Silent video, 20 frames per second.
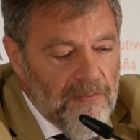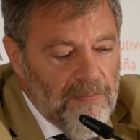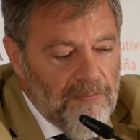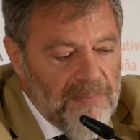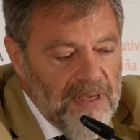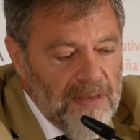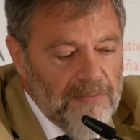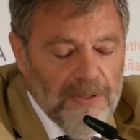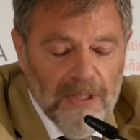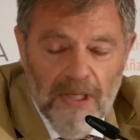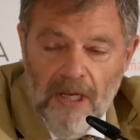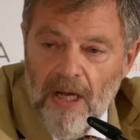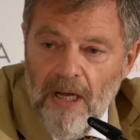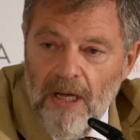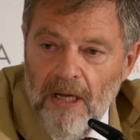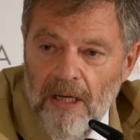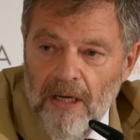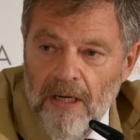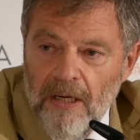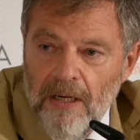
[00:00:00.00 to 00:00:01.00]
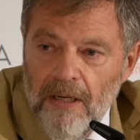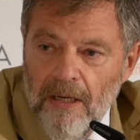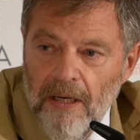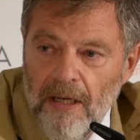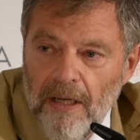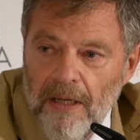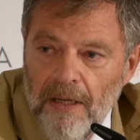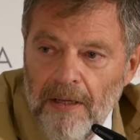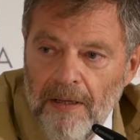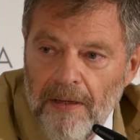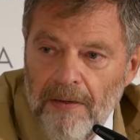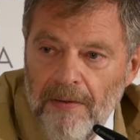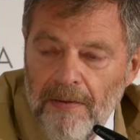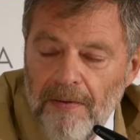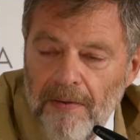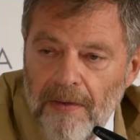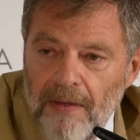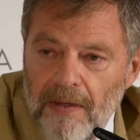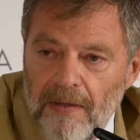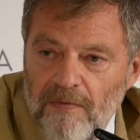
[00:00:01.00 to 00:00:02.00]
people are,
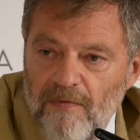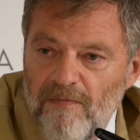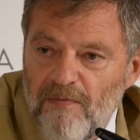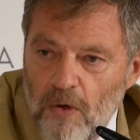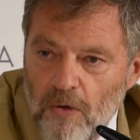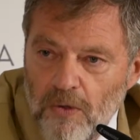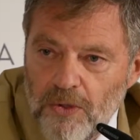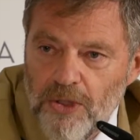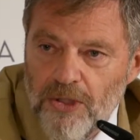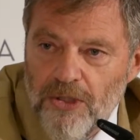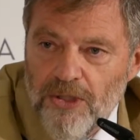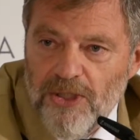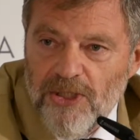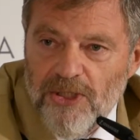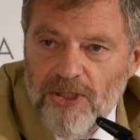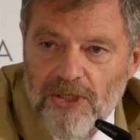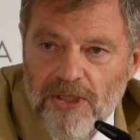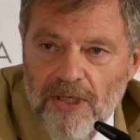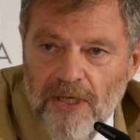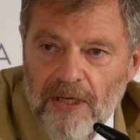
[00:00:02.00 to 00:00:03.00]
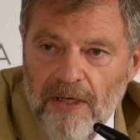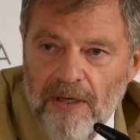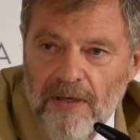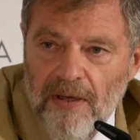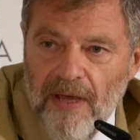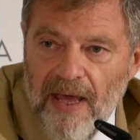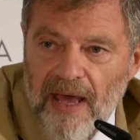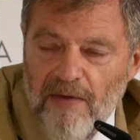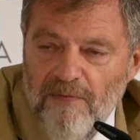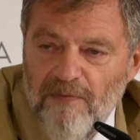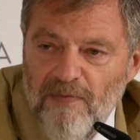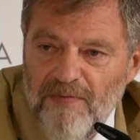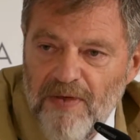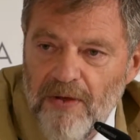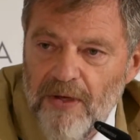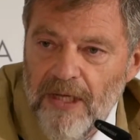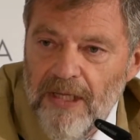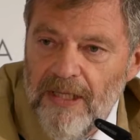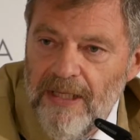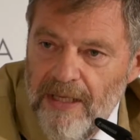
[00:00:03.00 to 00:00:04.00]
the voters have a
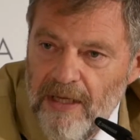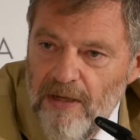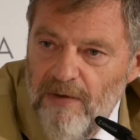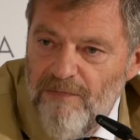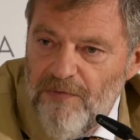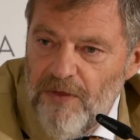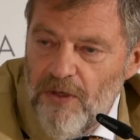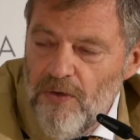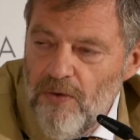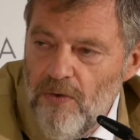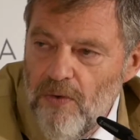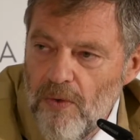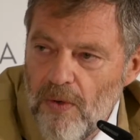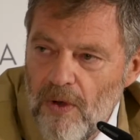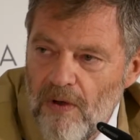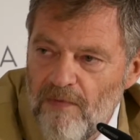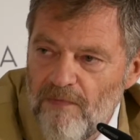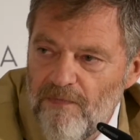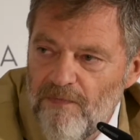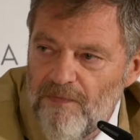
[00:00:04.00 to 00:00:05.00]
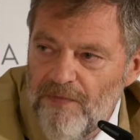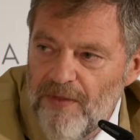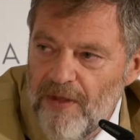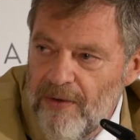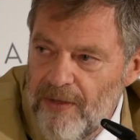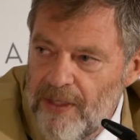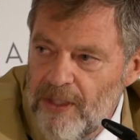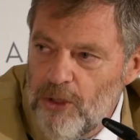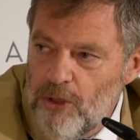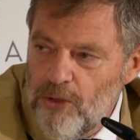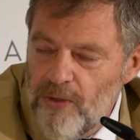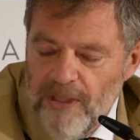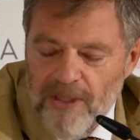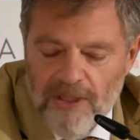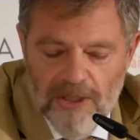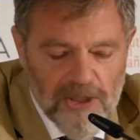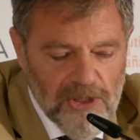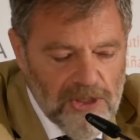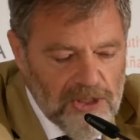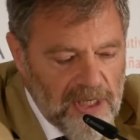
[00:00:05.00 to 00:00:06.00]
very clear view of their
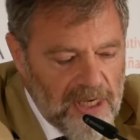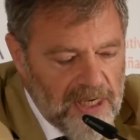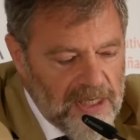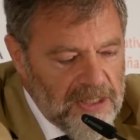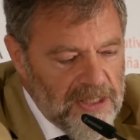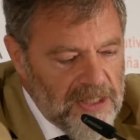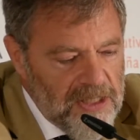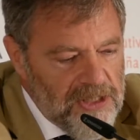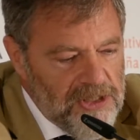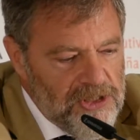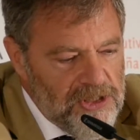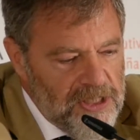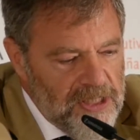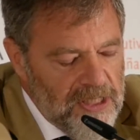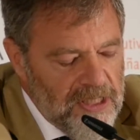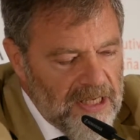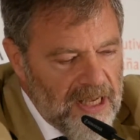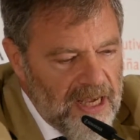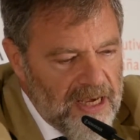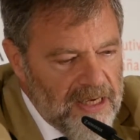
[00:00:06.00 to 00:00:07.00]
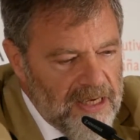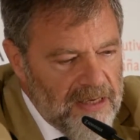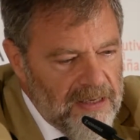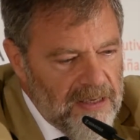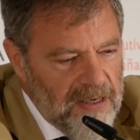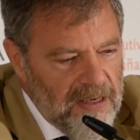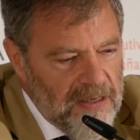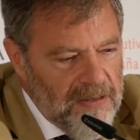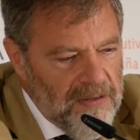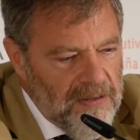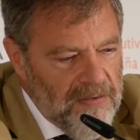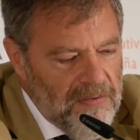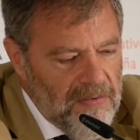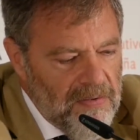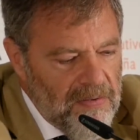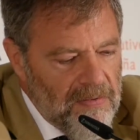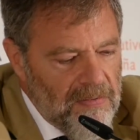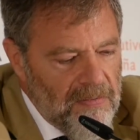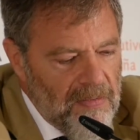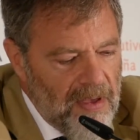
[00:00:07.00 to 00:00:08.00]
interests, and still I
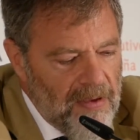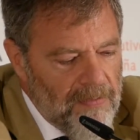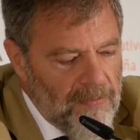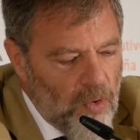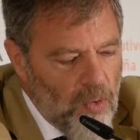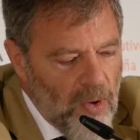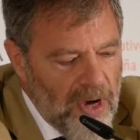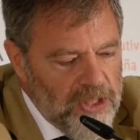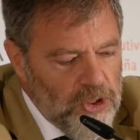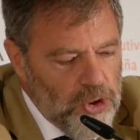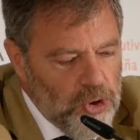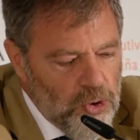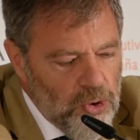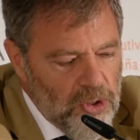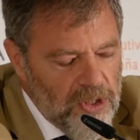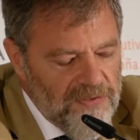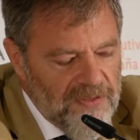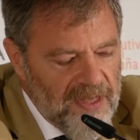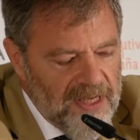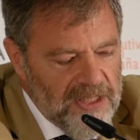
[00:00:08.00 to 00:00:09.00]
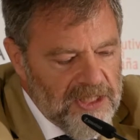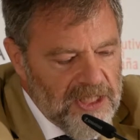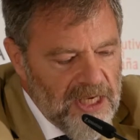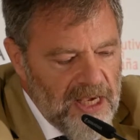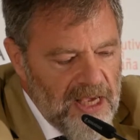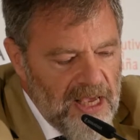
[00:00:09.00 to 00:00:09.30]
am quite sure that